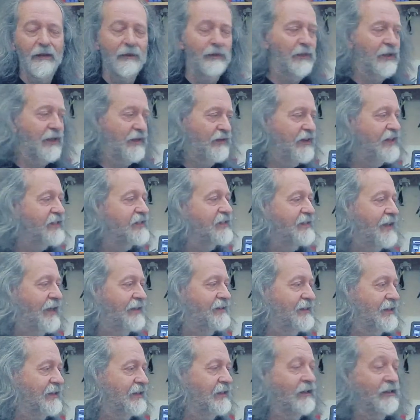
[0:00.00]
But in this
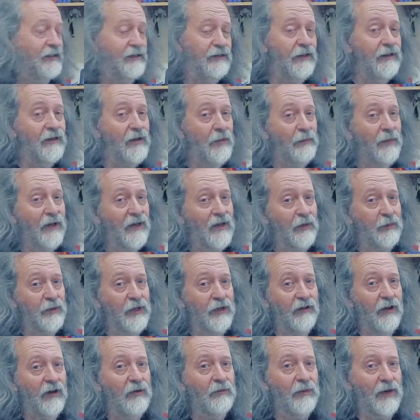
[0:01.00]
setting, you can make up
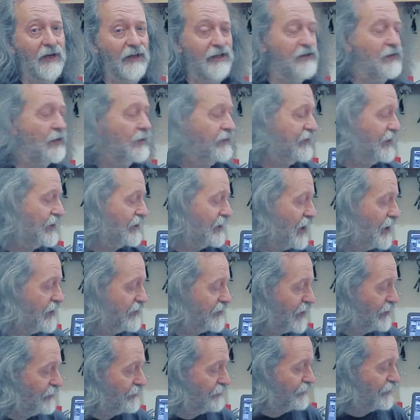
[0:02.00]
your own mind. So if you like
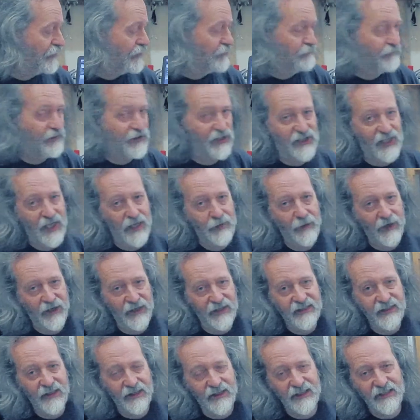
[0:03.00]
that very rich E minor
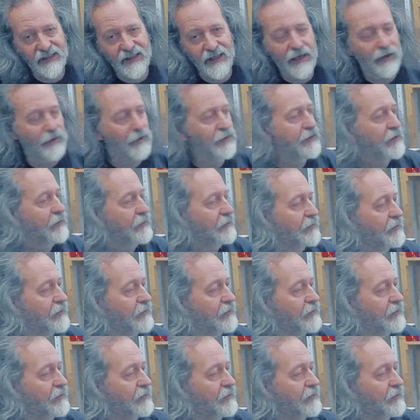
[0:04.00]
6 sound,